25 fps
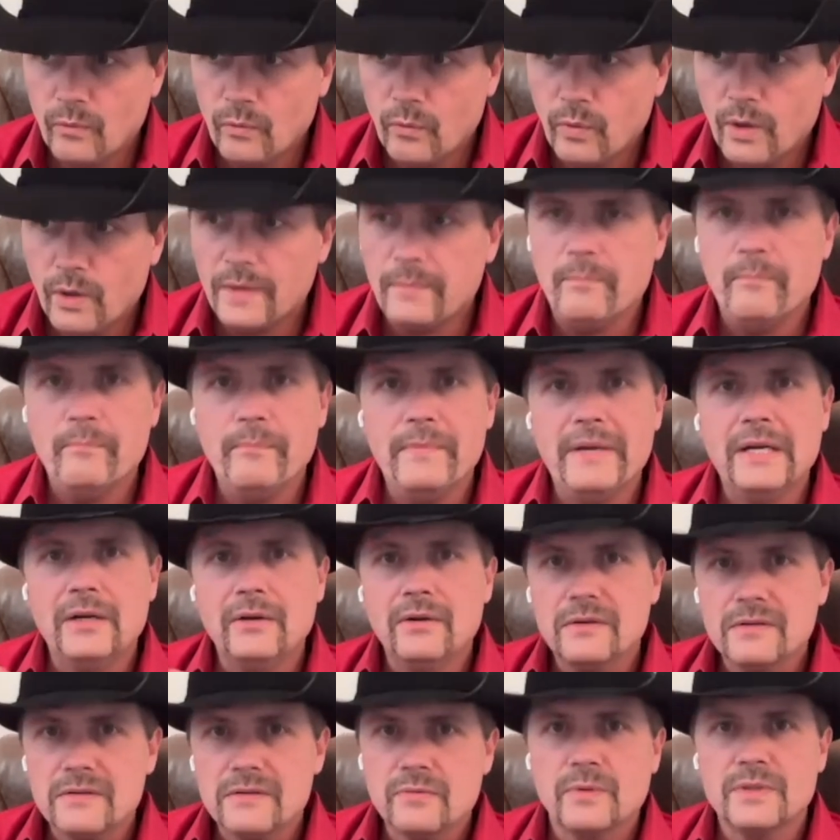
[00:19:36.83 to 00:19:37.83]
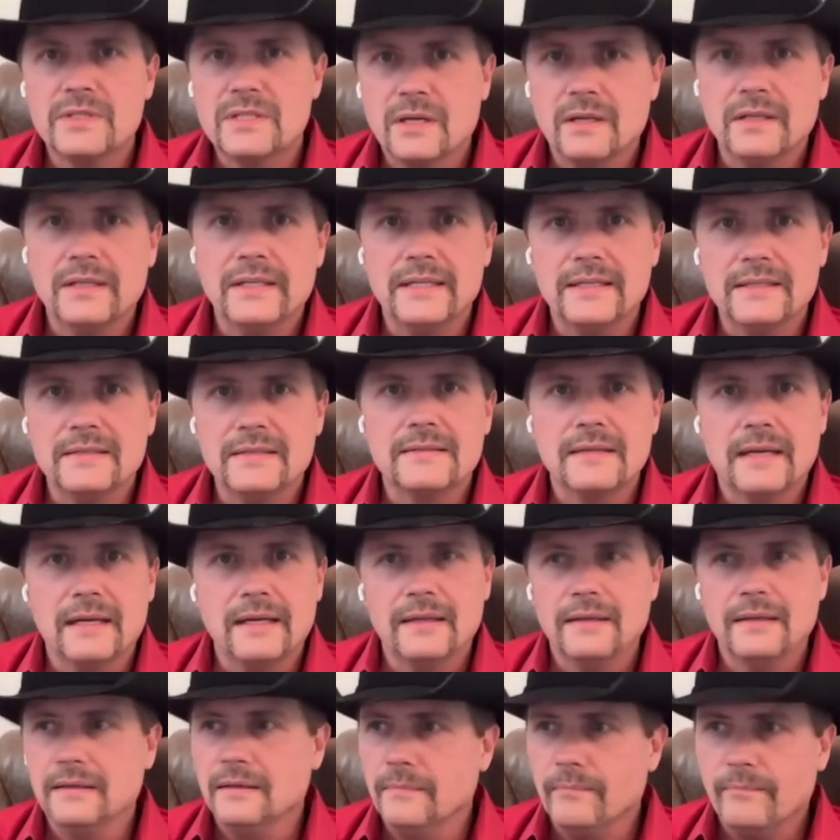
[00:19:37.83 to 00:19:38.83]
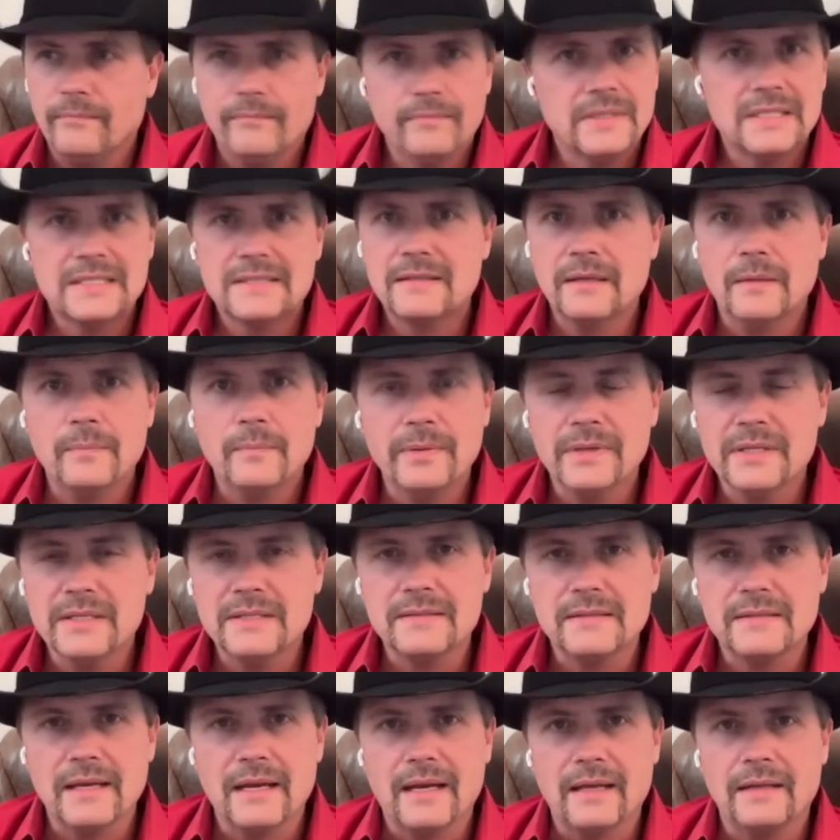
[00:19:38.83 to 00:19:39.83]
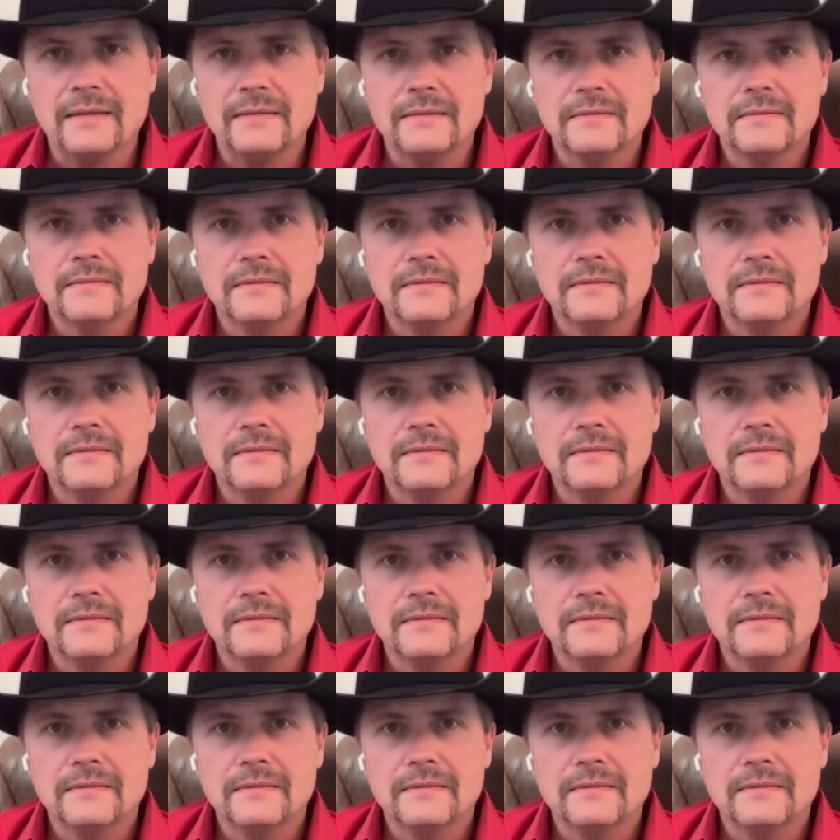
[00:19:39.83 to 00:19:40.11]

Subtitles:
what mirrors what's on the inside of them. Simple as that.